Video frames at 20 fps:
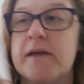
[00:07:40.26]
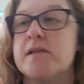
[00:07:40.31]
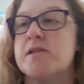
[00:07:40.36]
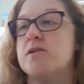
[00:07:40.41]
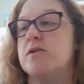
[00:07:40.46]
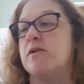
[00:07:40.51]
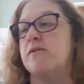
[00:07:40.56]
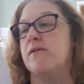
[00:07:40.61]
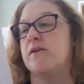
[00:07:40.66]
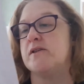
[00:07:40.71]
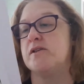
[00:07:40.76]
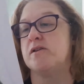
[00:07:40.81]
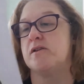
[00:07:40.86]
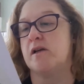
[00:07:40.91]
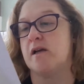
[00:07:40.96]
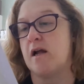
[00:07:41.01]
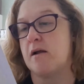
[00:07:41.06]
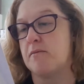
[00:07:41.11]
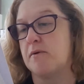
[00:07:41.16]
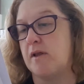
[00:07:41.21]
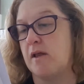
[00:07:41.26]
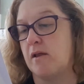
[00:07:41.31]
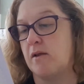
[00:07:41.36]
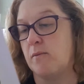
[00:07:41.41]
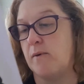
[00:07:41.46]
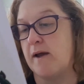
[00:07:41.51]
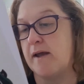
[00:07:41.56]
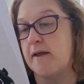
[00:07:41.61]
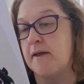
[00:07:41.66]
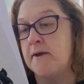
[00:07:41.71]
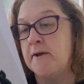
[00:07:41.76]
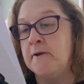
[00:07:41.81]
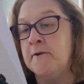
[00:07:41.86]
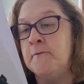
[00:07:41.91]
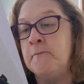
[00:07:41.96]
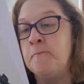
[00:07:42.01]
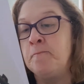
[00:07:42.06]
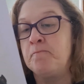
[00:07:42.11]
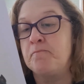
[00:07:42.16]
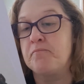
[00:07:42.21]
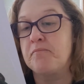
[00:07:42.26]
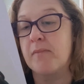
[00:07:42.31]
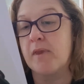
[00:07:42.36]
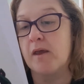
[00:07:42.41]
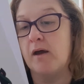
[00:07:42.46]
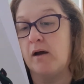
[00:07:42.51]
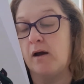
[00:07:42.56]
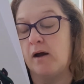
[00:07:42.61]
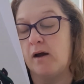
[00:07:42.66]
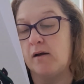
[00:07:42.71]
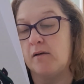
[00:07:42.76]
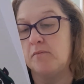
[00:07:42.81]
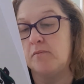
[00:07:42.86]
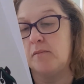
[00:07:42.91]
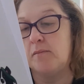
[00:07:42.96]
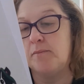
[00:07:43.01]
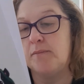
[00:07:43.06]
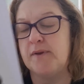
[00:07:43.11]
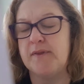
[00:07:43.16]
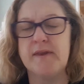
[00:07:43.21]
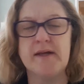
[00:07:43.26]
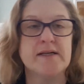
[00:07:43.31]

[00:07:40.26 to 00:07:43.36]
be able to do it if I do the camera the other way. But